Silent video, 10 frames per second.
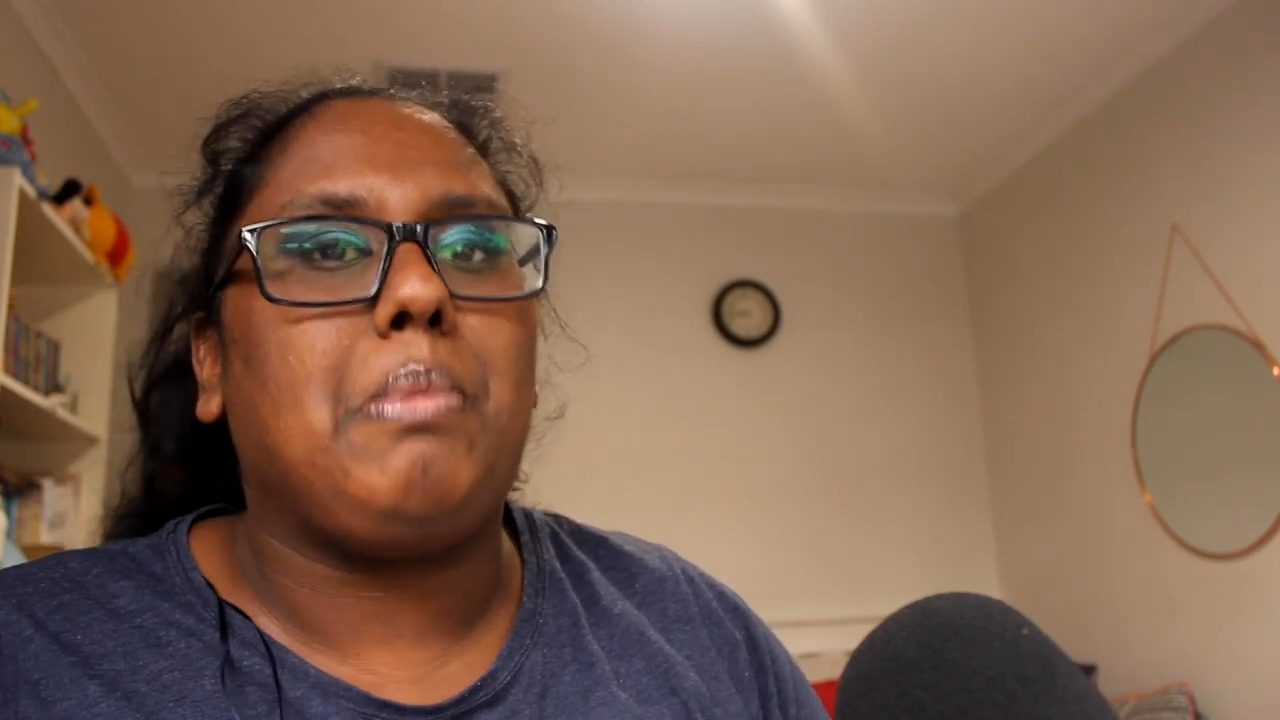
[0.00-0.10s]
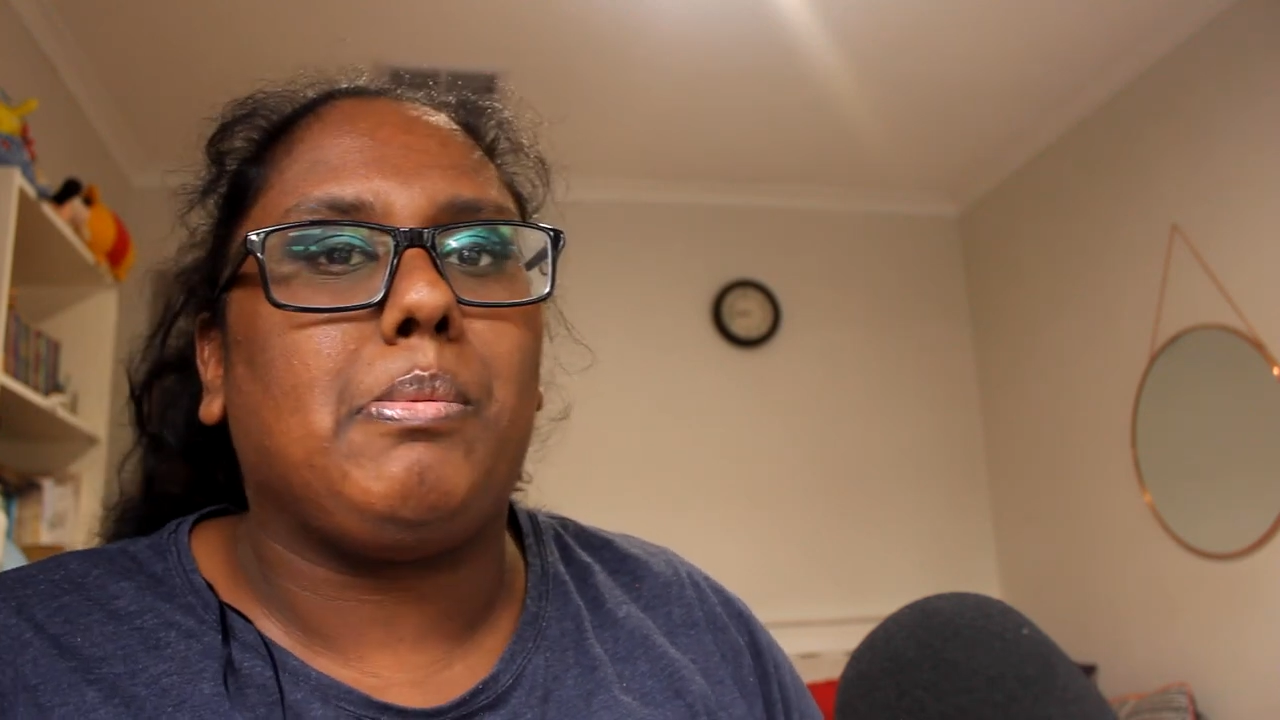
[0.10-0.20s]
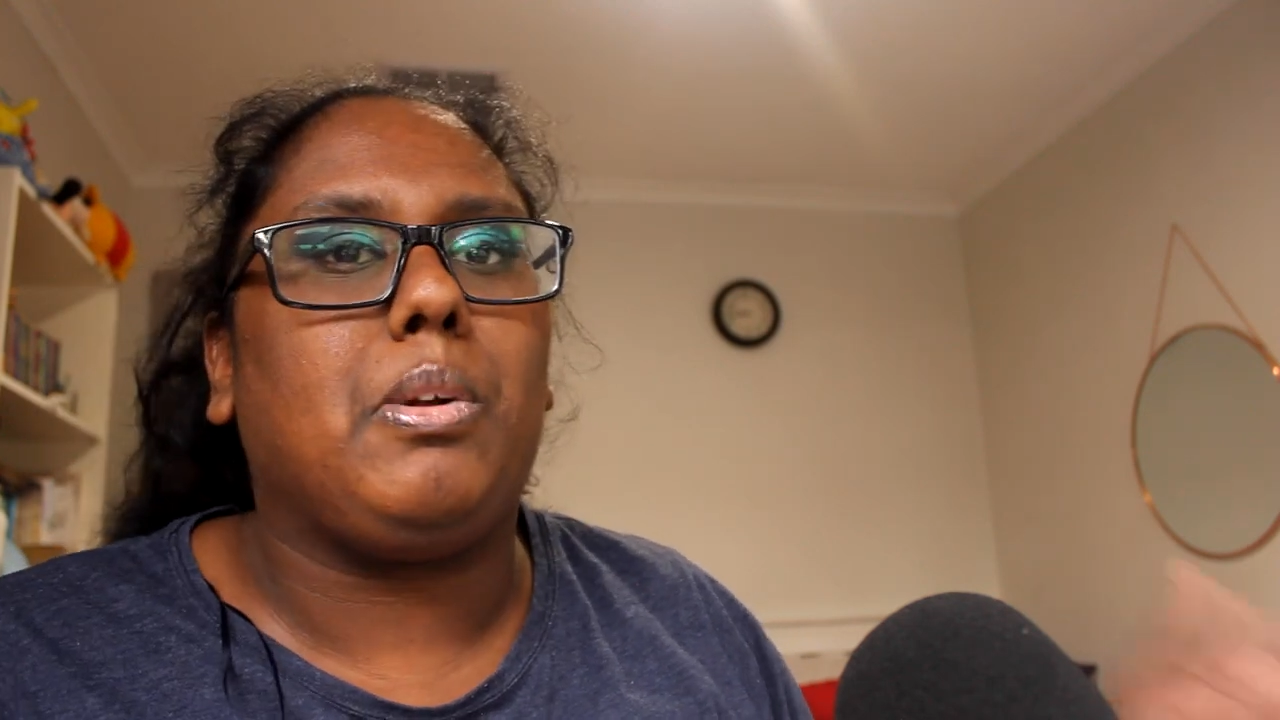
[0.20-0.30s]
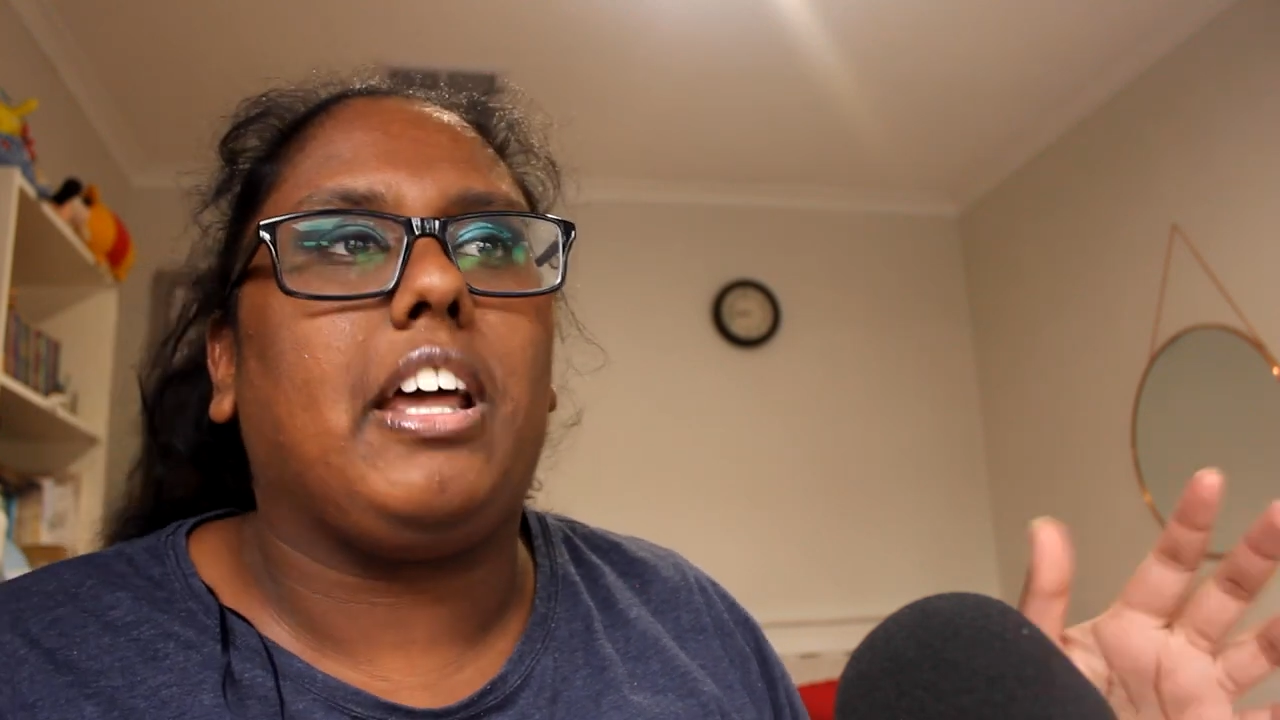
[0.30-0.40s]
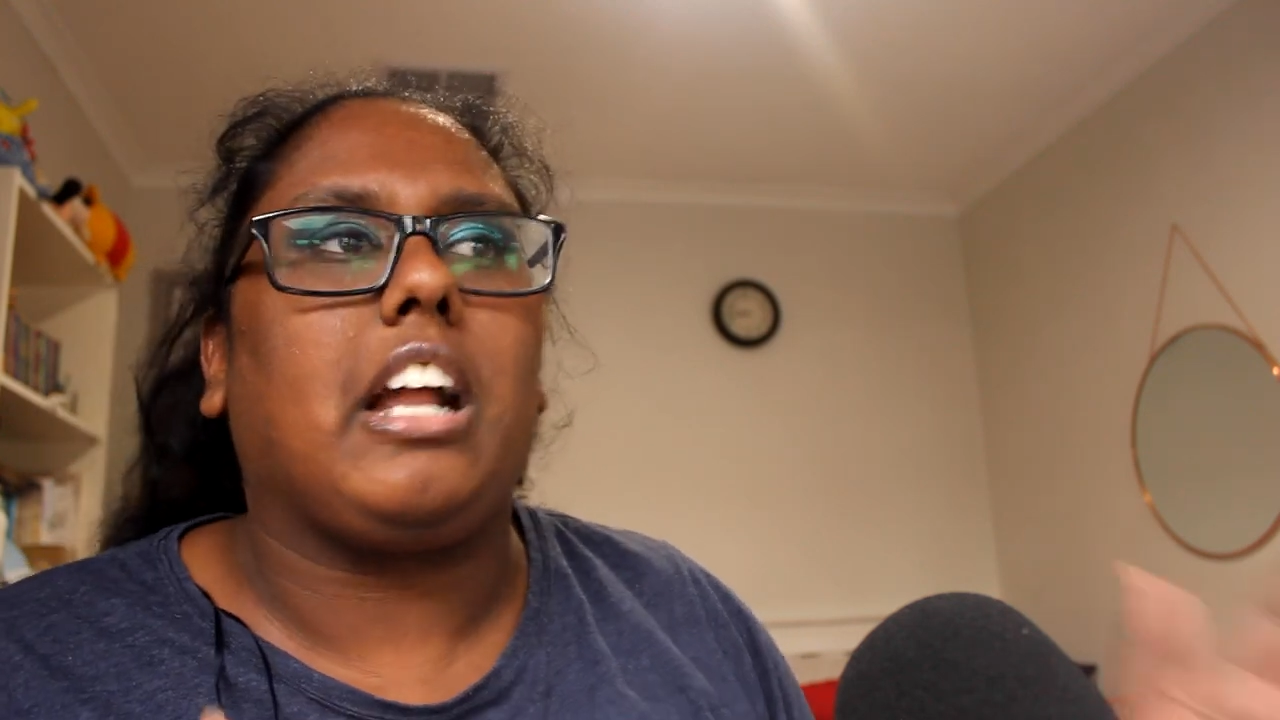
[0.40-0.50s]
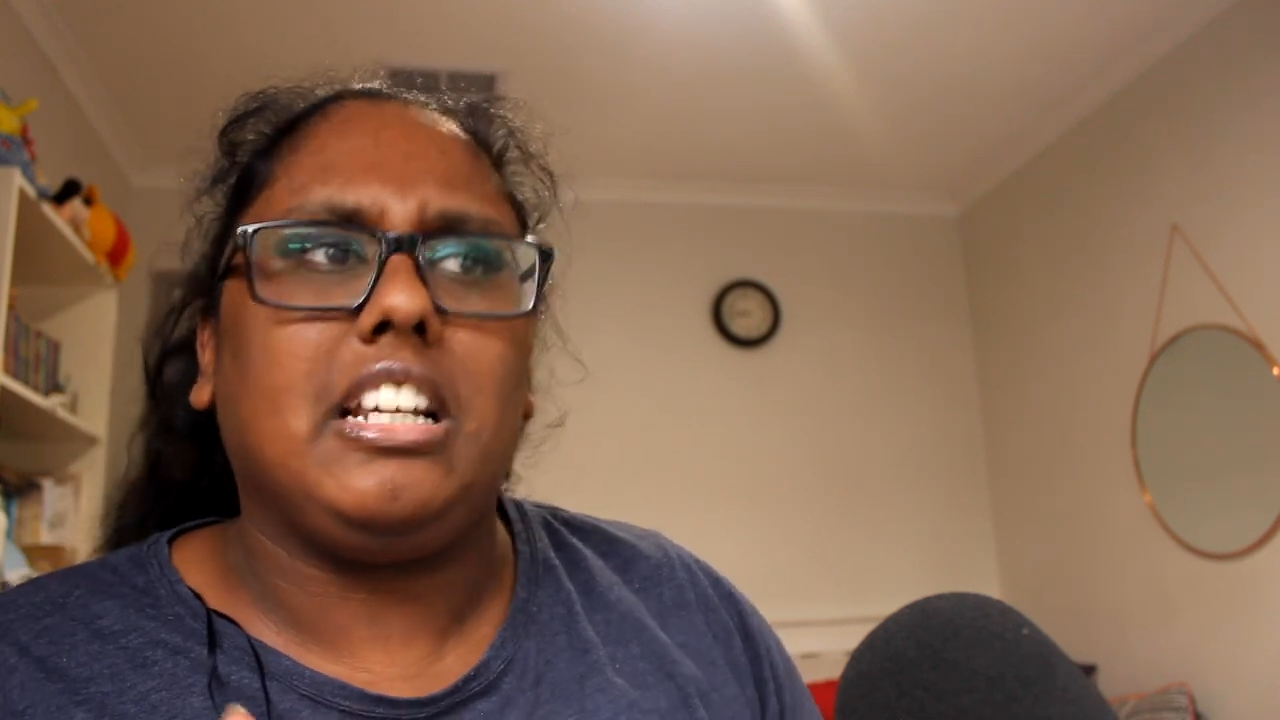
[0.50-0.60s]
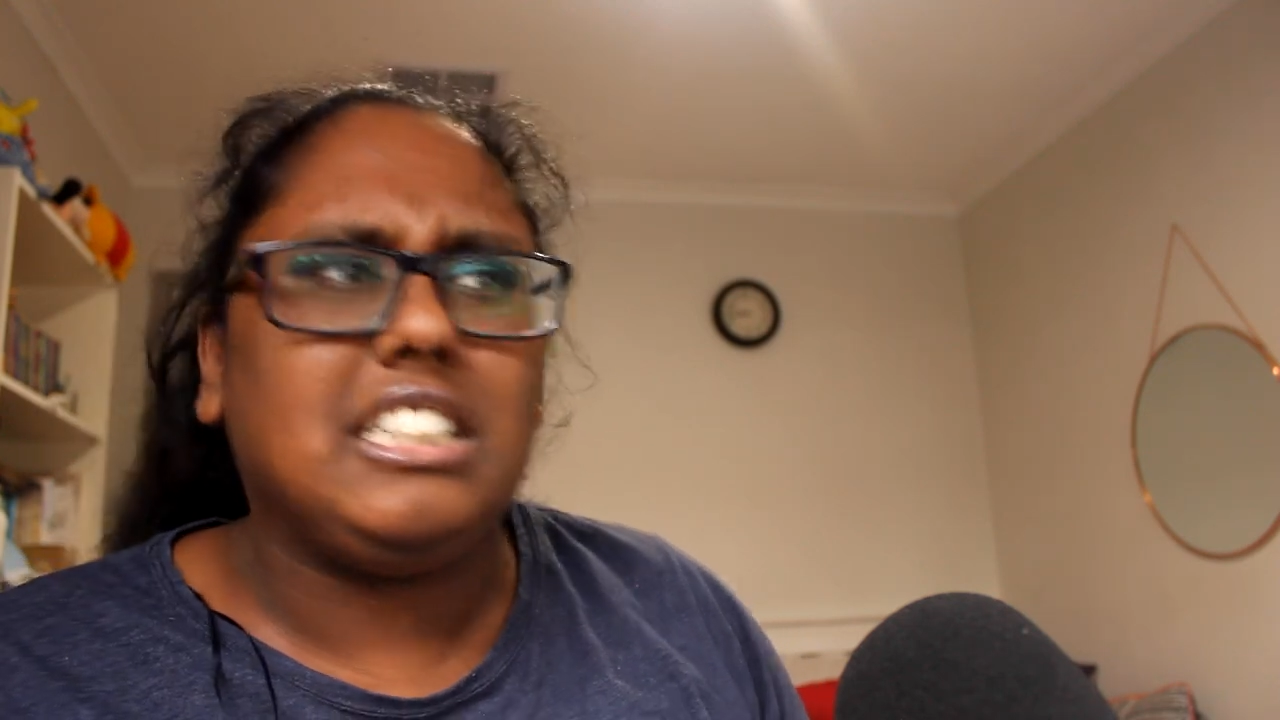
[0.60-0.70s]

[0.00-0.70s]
of people were like,